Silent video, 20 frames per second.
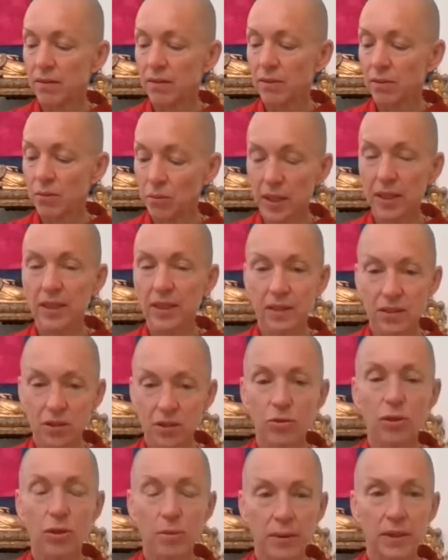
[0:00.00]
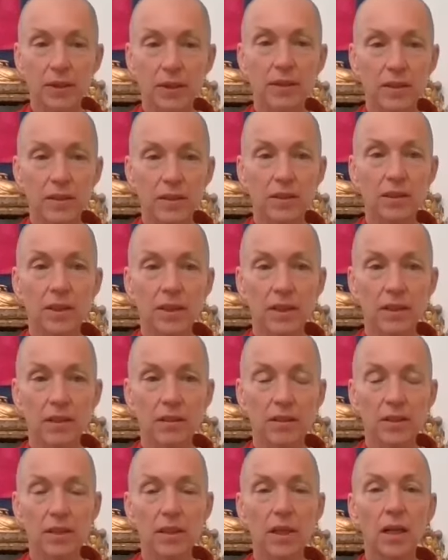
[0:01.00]
we can talk about these
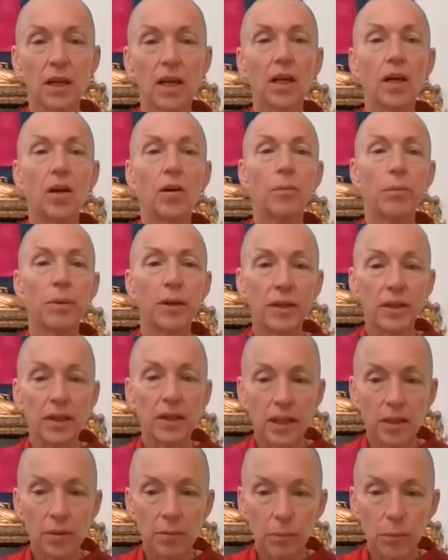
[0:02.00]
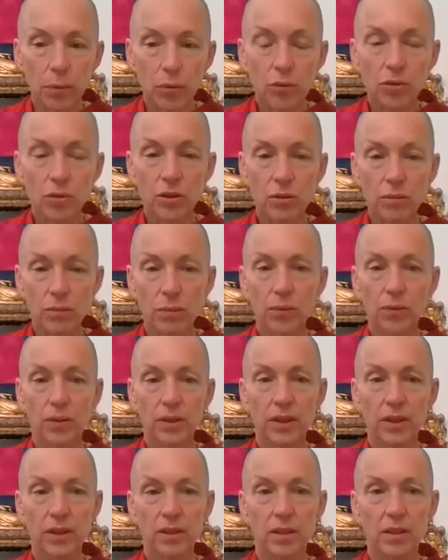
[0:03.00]
things. But the important
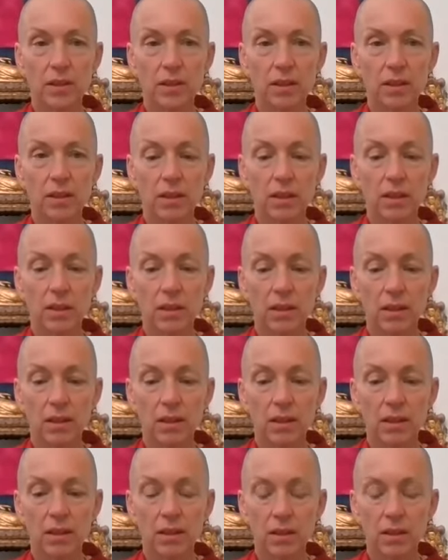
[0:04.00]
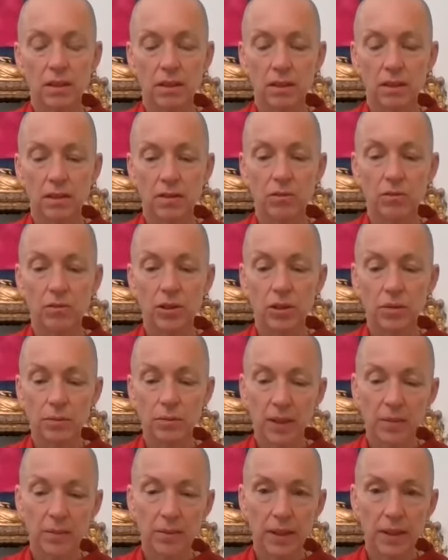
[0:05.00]
point, which
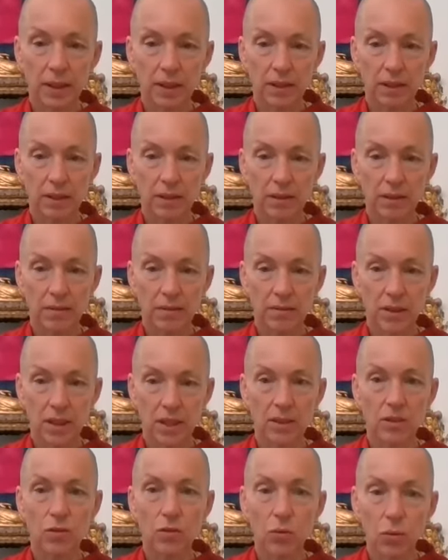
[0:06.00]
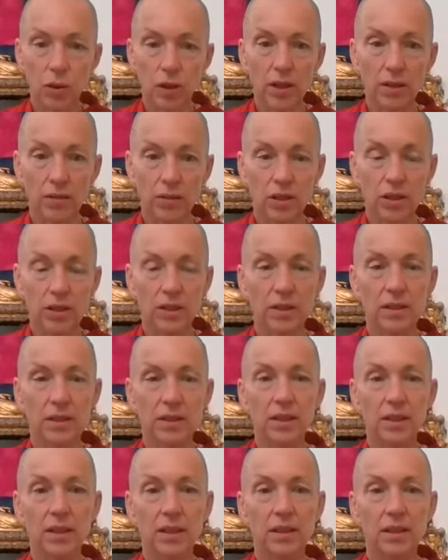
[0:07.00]
maybe takes a while to
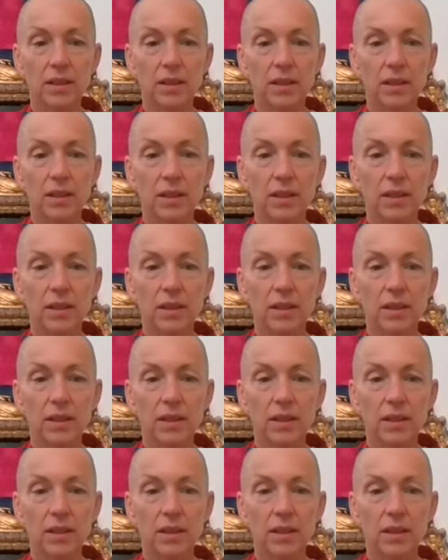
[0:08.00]
understand,